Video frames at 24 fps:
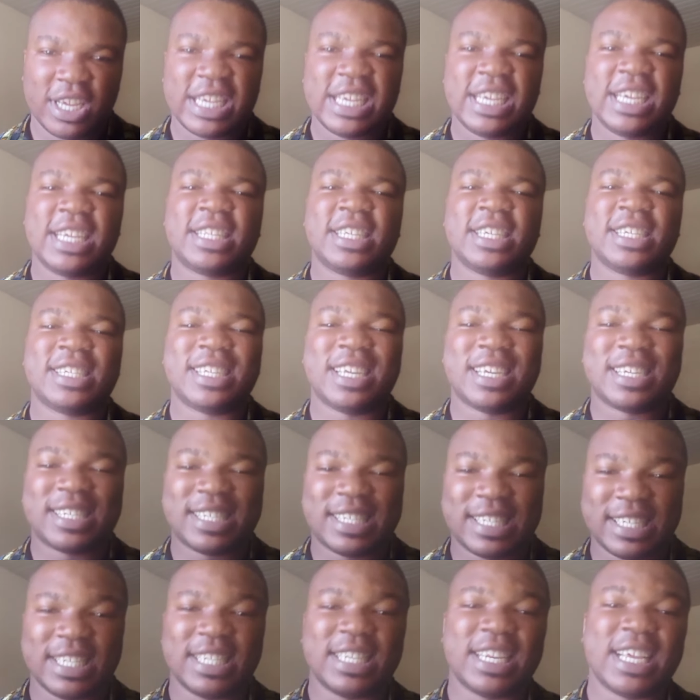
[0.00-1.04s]
It is a
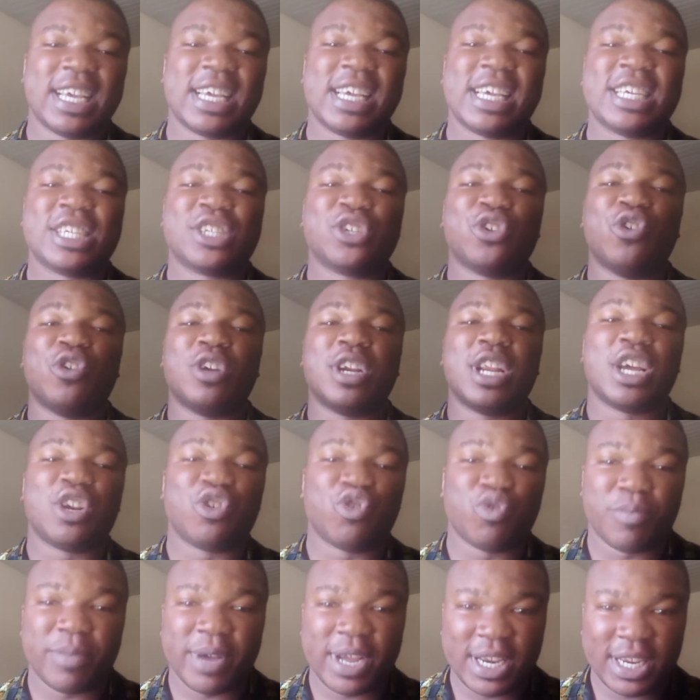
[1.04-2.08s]
sin against God and
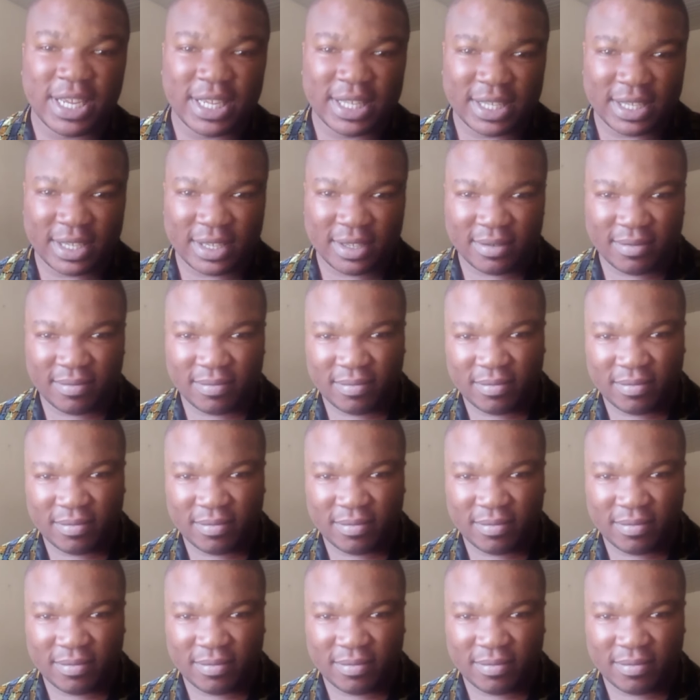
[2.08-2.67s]
humanity.